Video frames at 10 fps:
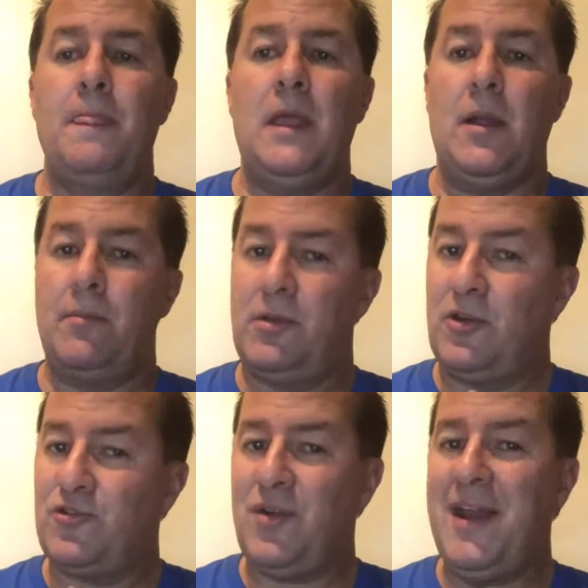And I'm going to
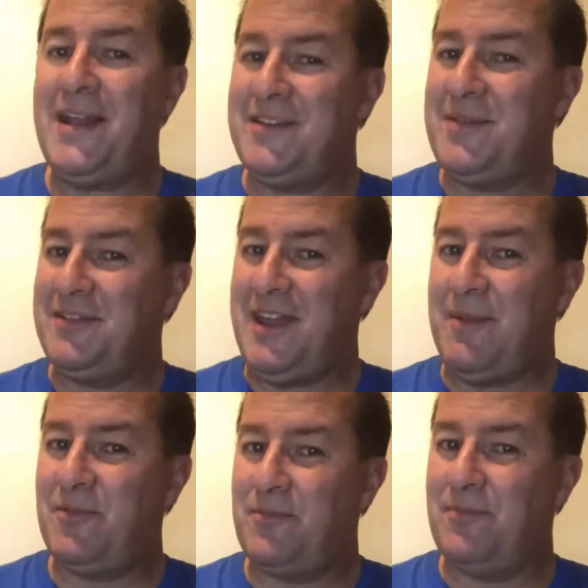try to get some of these
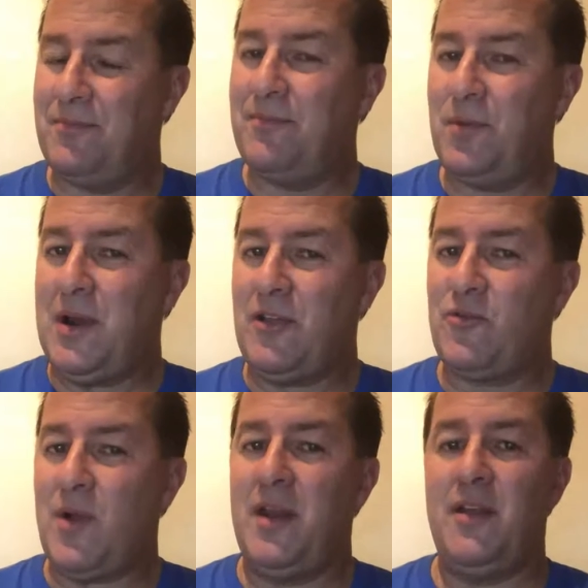names pronounced
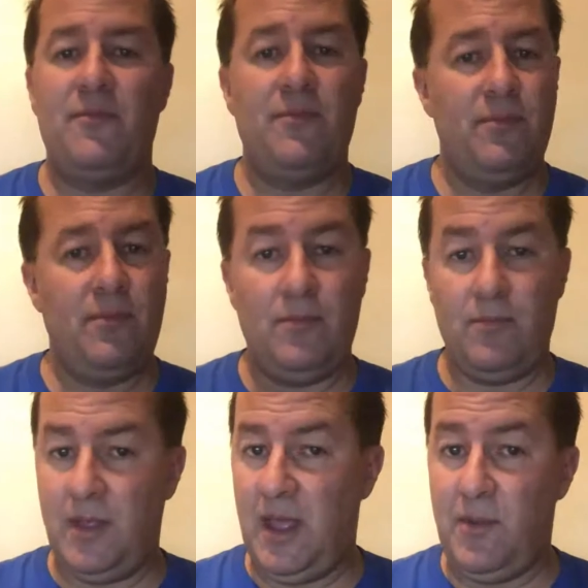right. And if
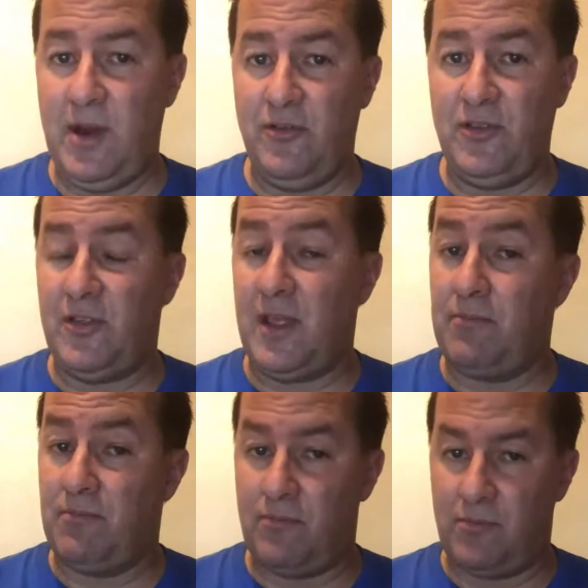anyone hears this and they
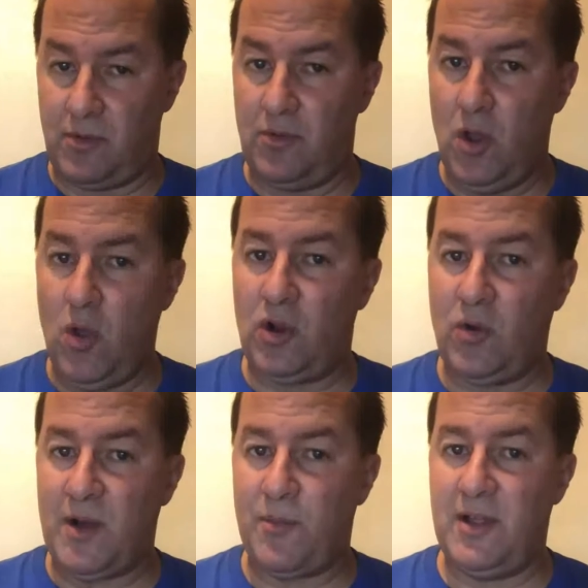know the
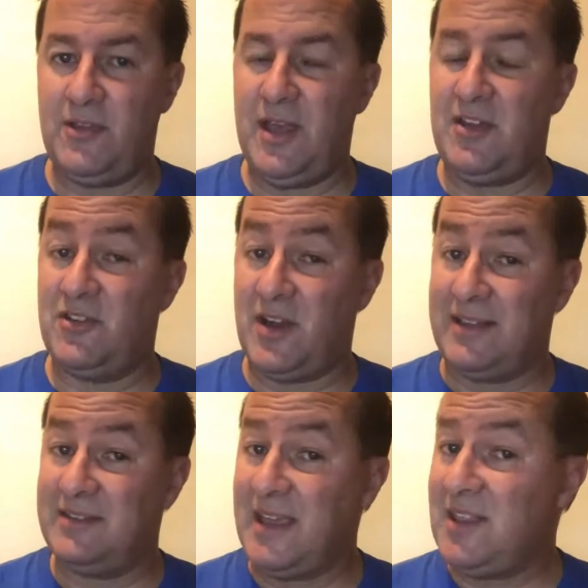correct pronunciations and I
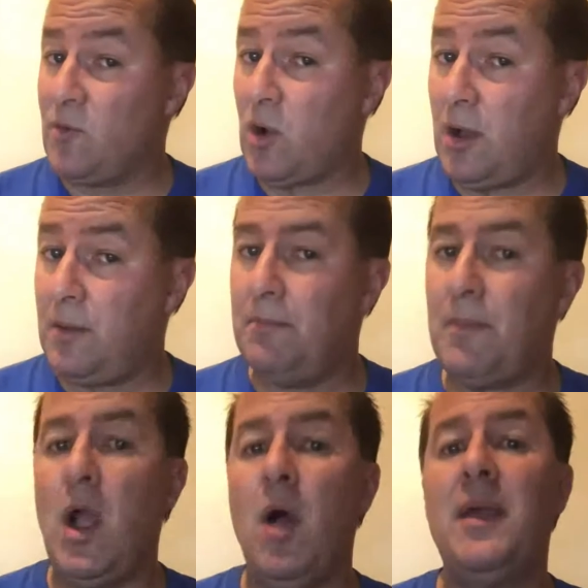say them wrong,
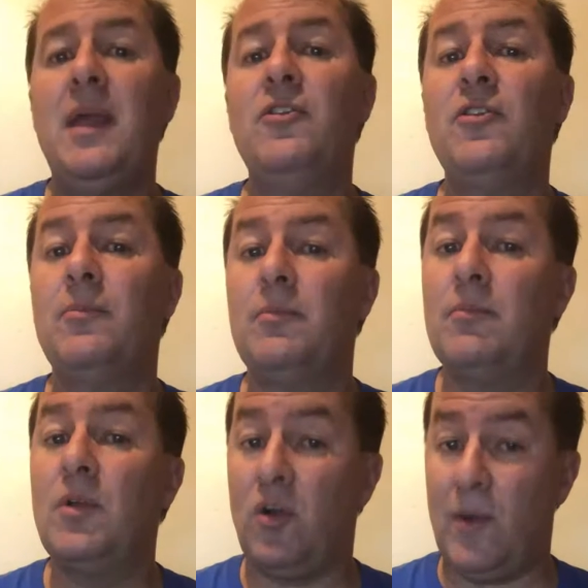by all means,
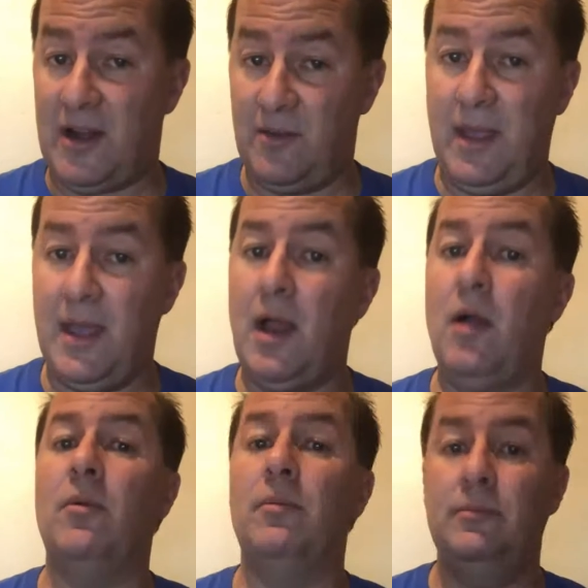correct me, and
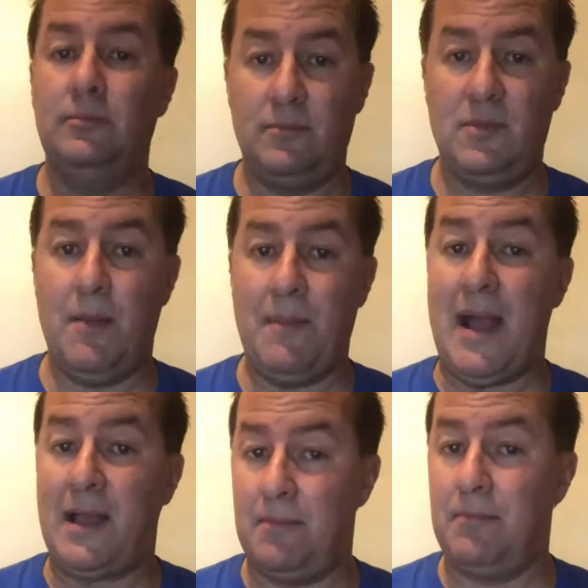I'll come
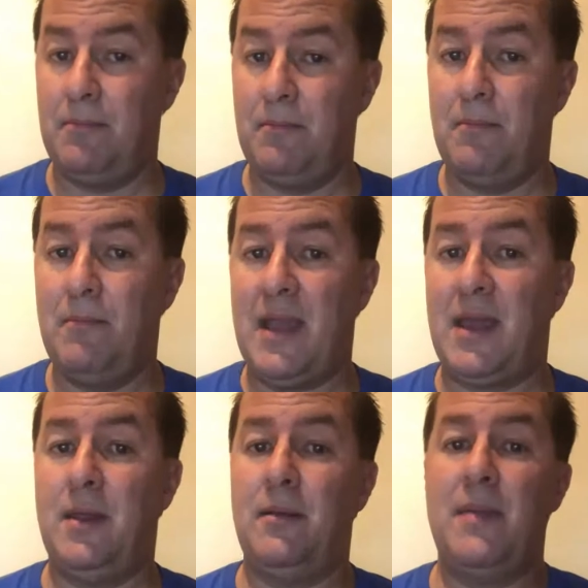back and make
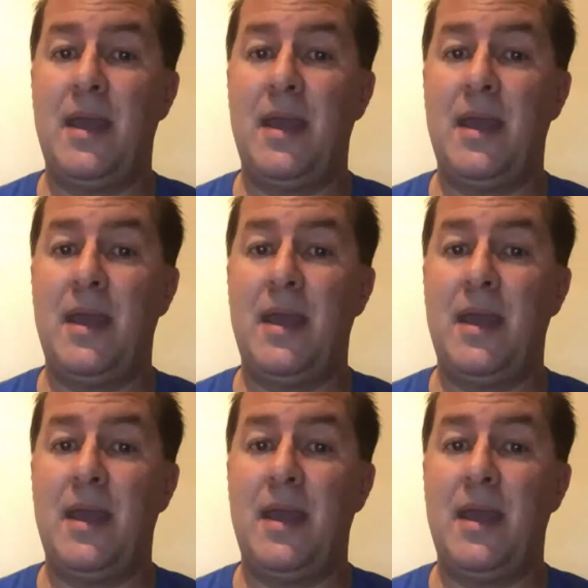it